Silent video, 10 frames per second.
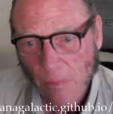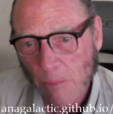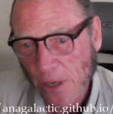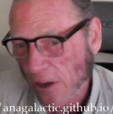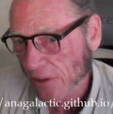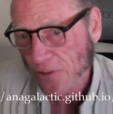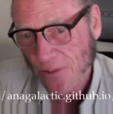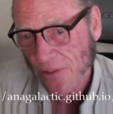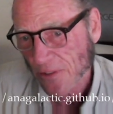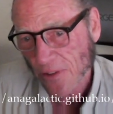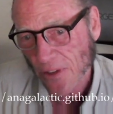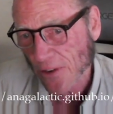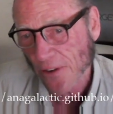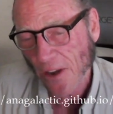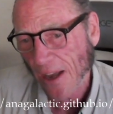because they're
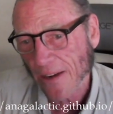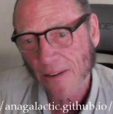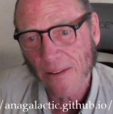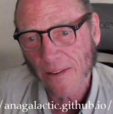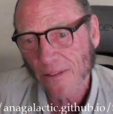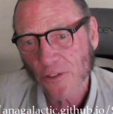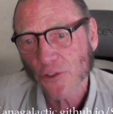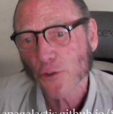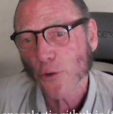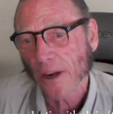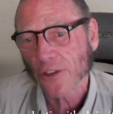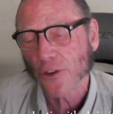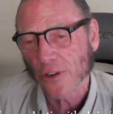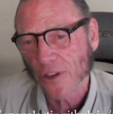not structured